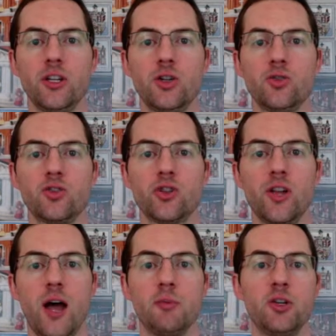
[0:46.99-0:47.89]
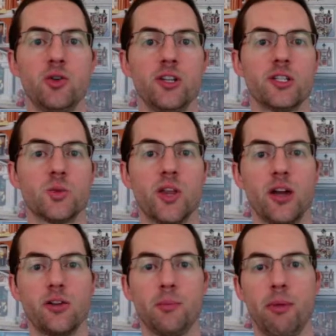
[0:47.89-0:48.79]
you should not be doing this
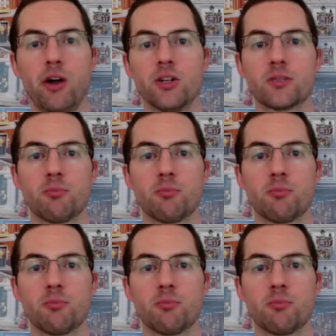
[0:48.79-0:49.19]
without your parents'